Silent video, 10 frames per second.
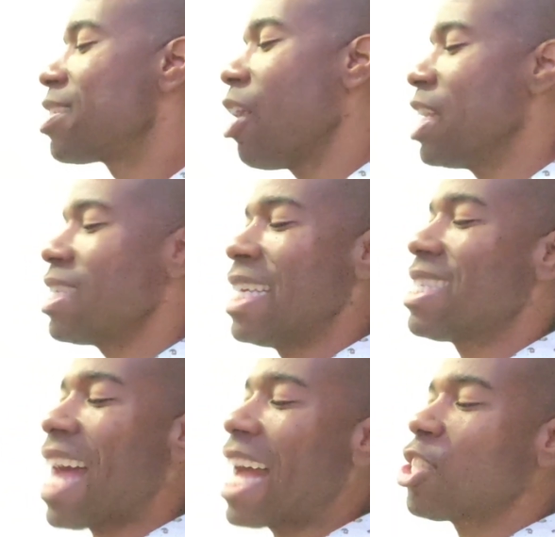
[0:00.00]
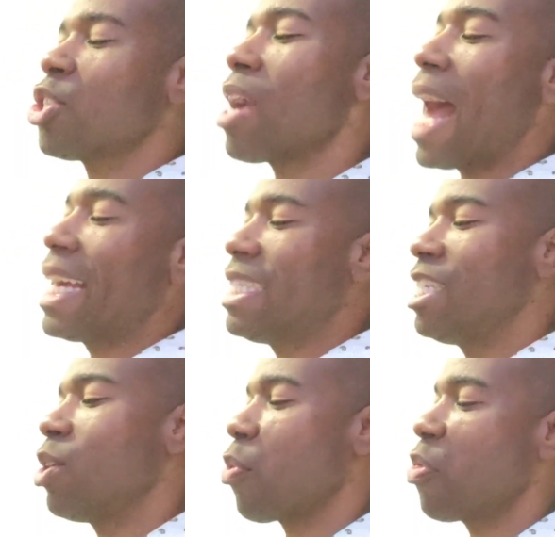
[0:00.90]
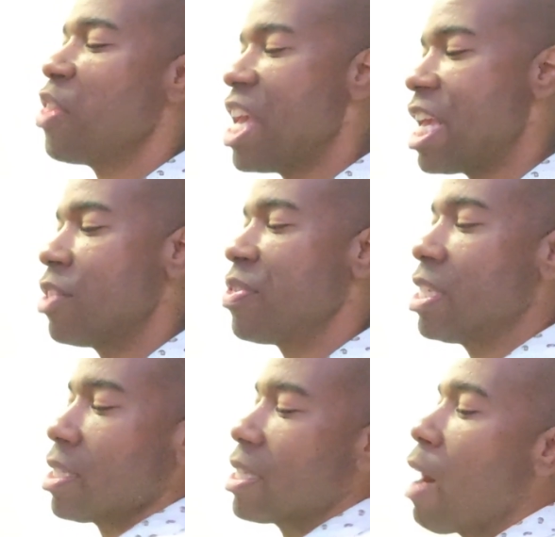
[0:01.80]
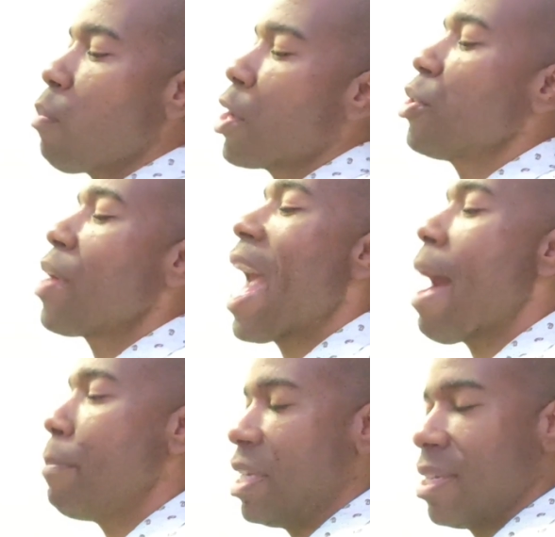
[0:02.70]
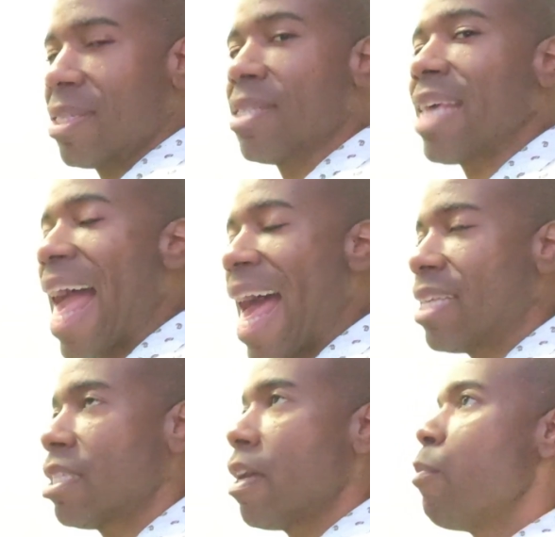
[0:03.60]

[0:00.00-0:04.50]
So it's, it's not your ideal thing. This is not where your happiness is at.